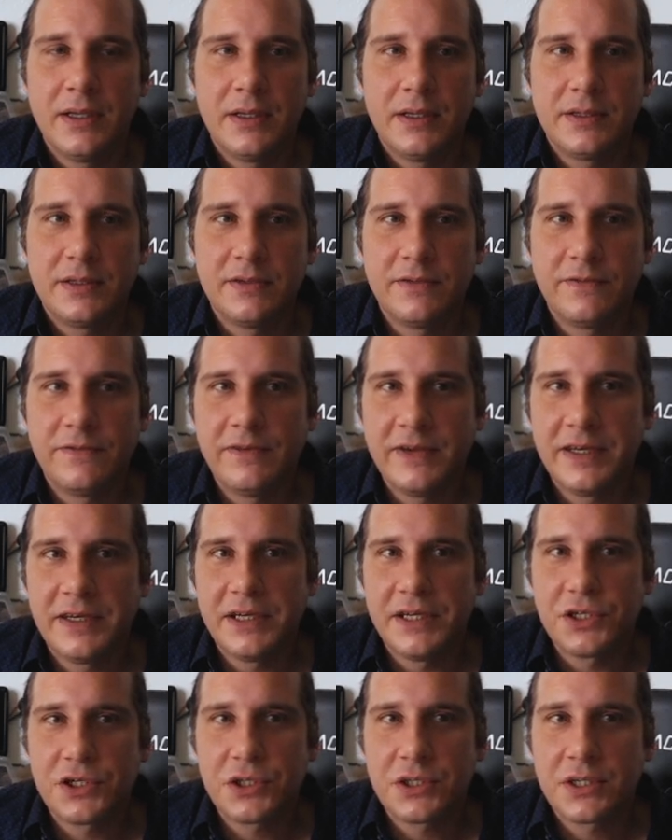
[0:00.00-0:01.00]
to
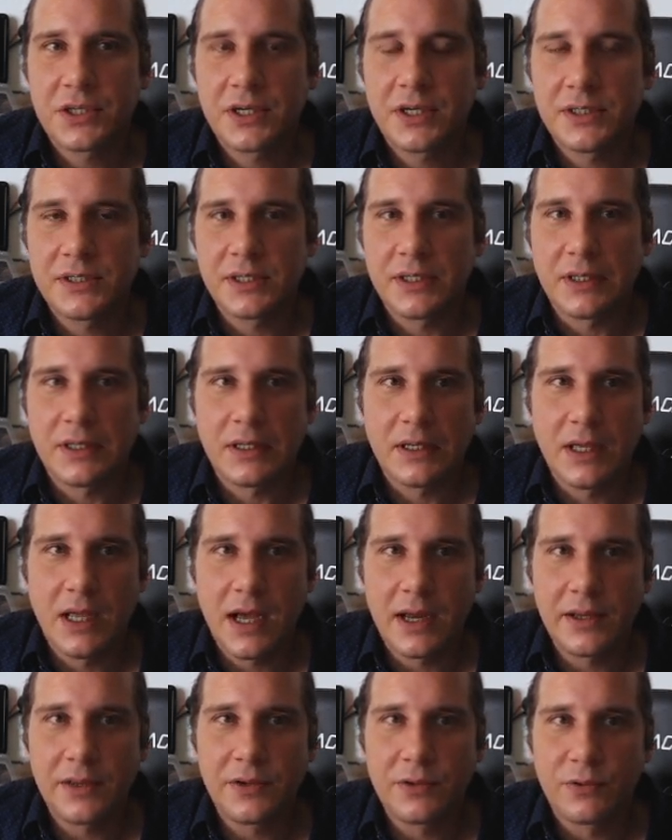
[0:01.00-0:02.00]
finish, because a
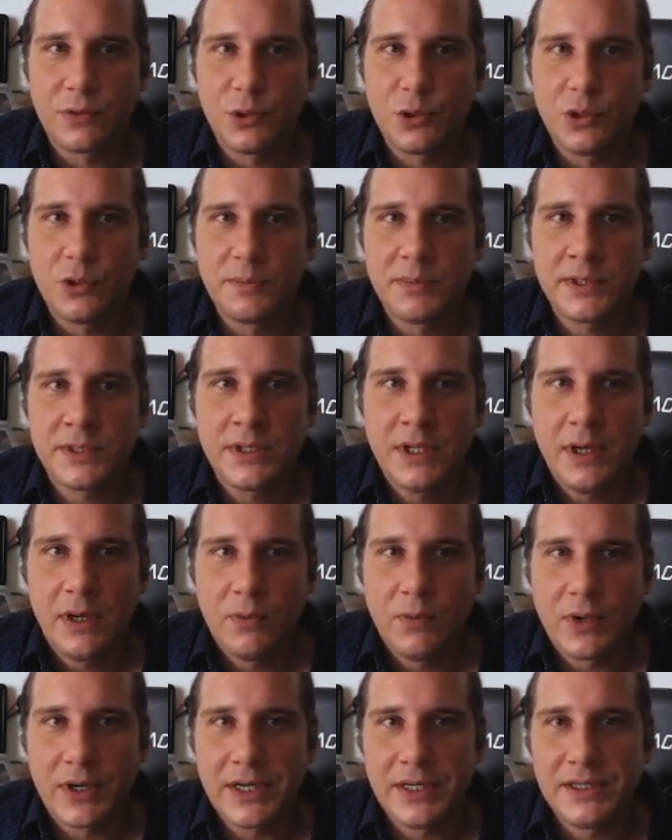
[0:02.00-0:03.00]
lot of the groups
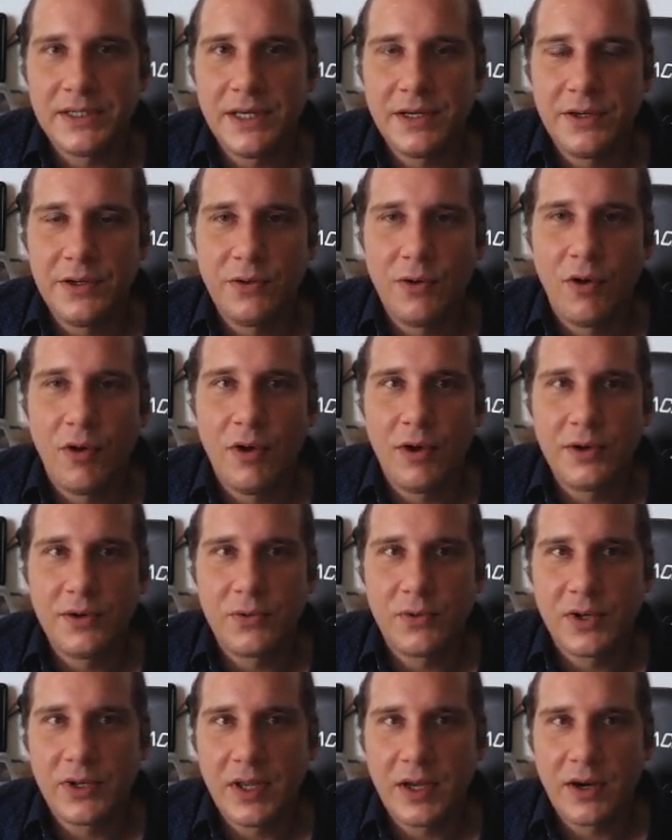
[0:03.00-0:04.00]
will continue on to
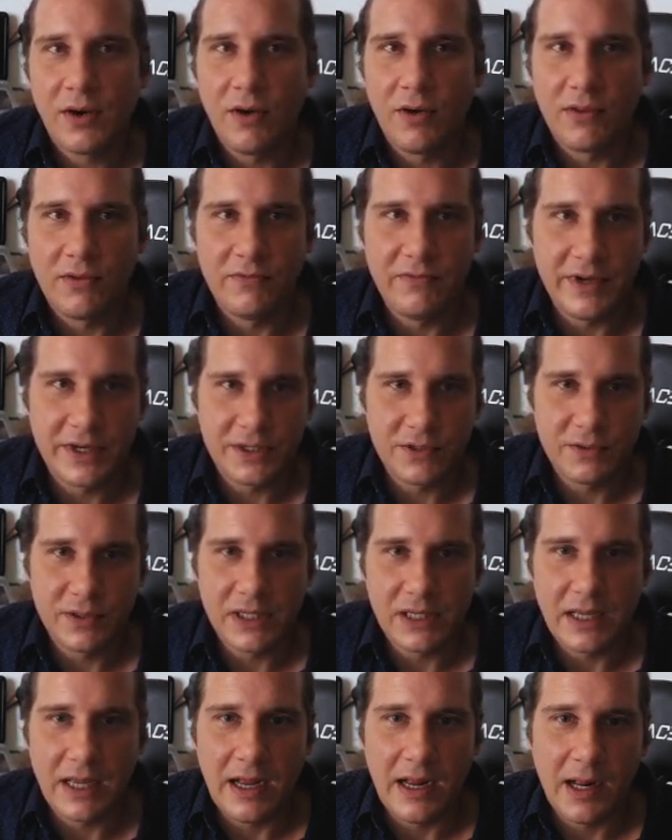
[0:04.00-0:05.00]
what they call the victory
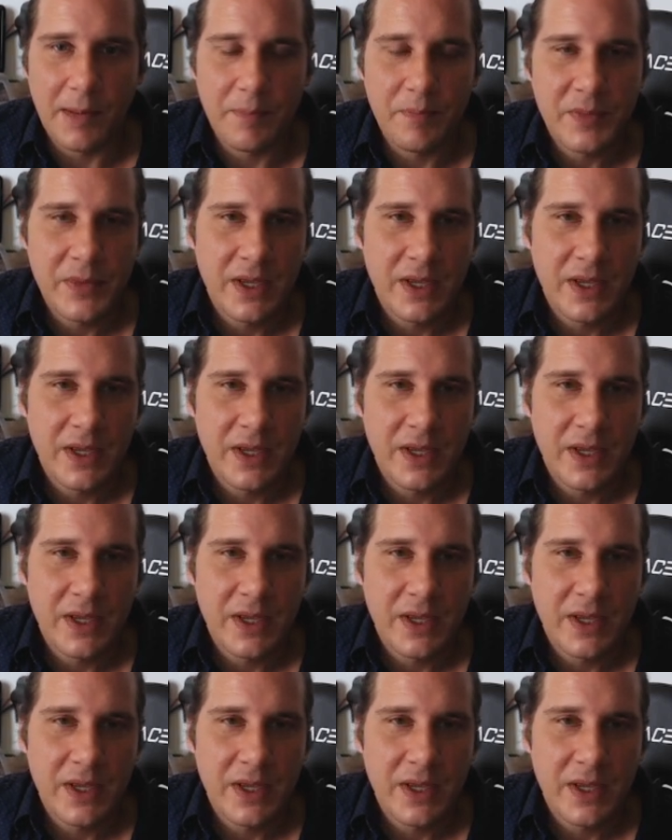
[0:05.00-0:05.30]
lap,